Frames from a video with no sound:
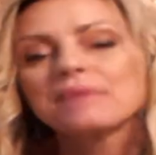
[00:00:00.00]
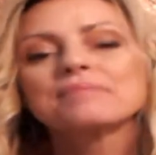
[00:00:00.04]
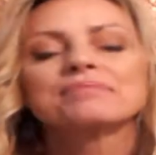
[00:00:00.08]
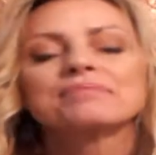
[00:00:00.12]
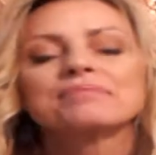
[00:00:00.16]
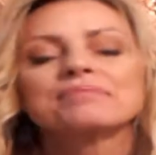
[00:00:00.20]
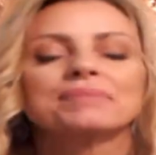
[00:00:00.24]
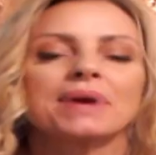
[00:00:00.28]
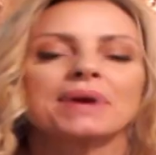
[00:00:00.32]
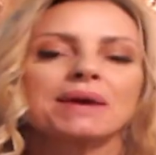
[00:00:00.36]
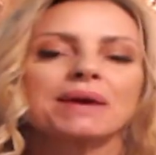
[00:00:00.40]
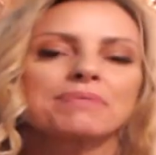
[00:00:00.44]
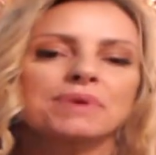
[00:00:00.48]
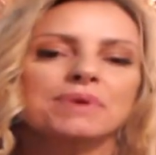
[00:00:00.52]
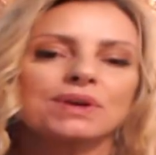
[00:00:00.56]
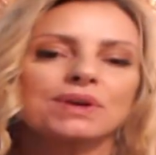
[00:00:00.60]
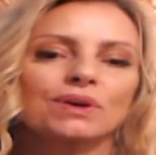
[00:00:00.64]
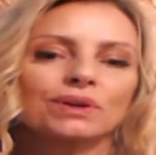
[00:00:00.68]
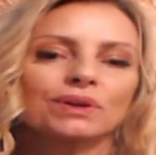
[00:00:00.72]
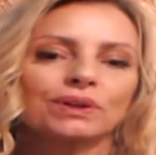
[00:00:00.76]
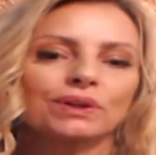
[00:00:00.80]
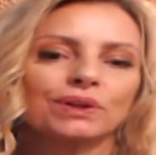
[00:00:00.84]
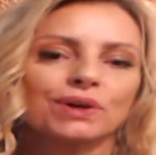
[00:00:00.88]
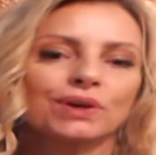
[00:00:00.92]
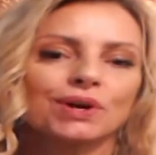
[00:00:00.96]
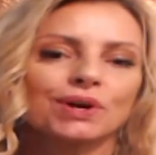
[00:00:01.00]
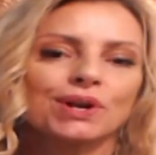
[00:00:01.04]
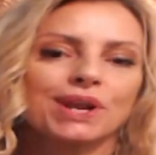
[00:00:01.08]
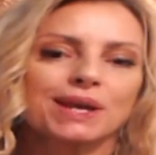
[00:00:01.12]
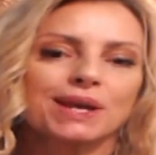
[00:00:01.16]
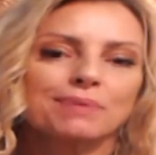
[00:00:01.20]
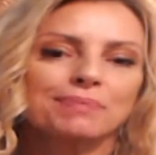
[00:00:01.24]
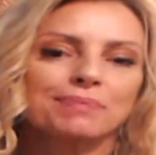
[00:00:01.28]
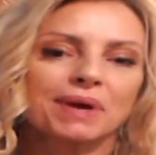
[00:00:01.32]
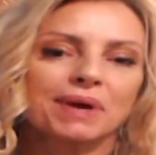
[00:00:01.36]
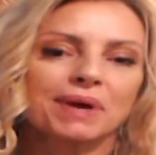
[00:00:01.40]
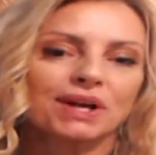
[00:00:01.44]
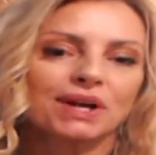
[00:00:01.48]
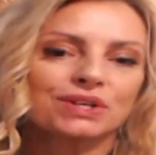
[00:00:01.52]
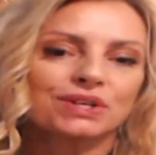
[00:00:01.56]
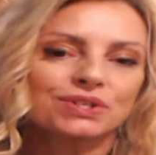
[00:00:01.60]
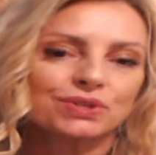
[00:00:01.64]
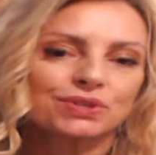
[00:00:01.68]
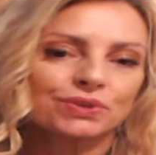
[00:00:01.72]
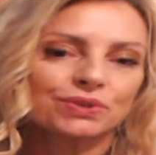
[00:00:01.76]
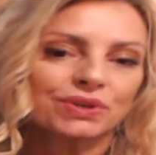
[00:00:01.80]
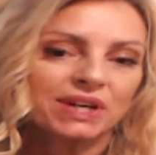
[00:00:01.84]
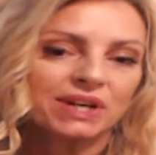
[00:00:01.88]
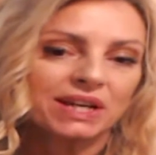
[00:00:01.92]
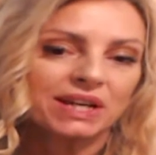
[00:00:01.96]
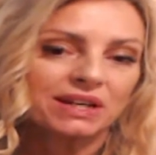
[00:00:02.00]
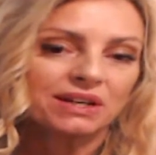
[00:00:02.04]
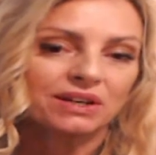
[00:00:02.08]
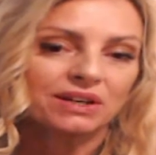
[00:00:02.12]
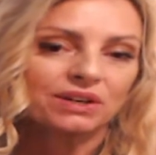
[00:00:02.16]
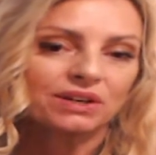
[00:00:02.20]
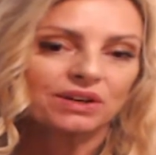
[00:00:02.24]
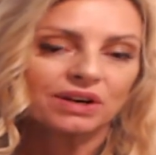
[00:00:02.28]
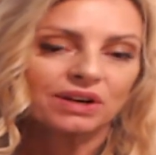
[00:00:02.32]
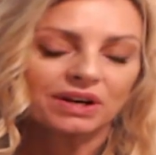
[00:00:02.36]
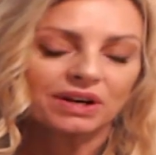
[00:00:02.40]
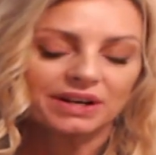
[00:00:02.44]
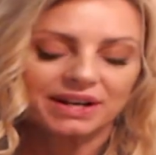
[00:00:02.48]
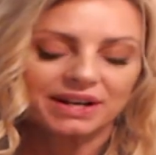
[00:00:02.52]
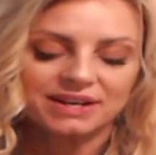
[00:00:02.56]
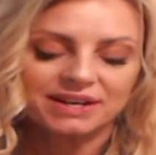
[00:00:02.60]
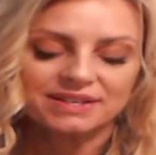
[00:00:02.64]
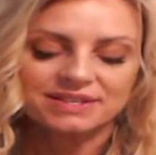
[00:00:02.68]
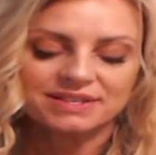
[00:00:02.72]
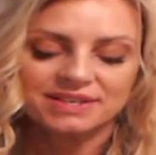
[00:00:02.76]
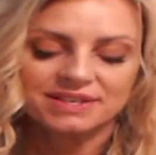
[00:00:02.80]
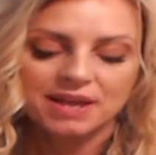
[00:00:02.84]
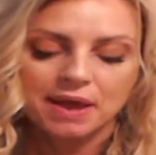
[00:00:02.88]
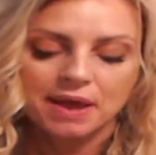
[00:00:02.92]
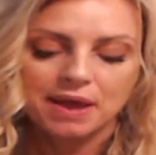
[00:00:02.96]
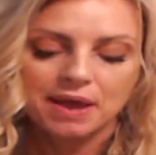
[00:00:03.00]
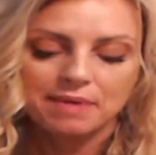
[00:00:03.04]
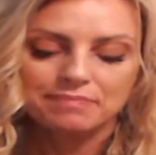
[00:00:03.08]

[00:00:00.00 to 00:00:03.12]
Maybe you're learning about your inner goddess.